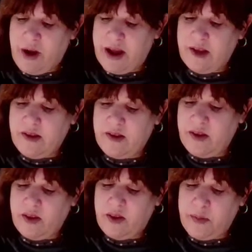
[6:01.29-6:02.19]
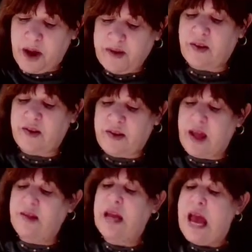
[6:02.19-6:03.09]
phrase is the pasuk
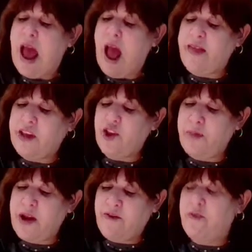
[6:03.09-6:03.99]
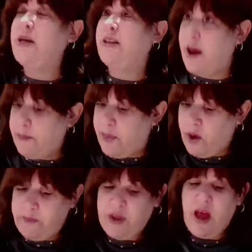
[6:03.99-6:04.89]
says, "And they shall make for me a
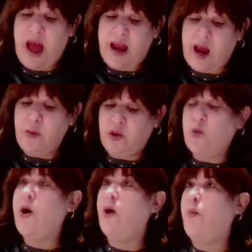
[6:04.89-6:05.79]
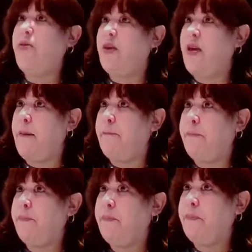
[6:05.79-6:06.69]
temple, and I will dwell within them."
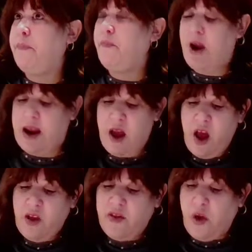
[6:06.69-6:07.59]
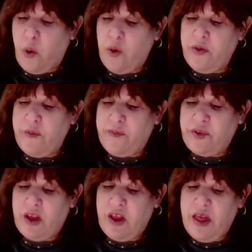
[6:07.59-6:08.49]
Right. So
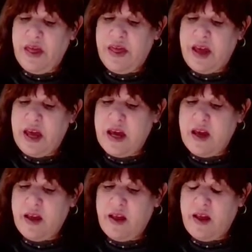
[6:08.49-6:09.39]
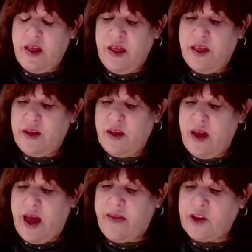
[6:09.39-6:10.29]

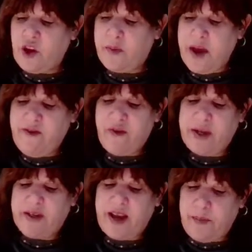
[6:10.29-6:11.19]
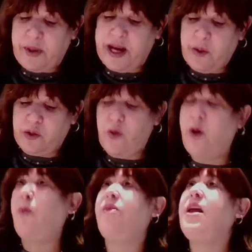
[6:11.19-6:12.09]
and they shall make for me a temple, and I will
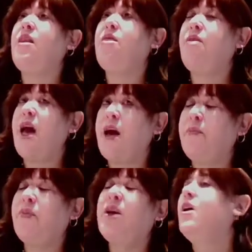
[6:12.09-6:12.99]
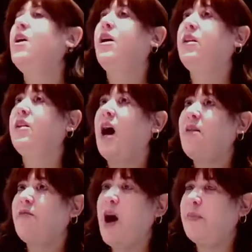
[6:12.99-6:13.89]
dwell within them. A lot
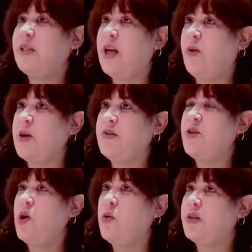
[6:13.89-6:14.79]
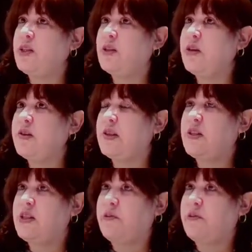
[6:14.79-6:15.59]
of commentaries note there's a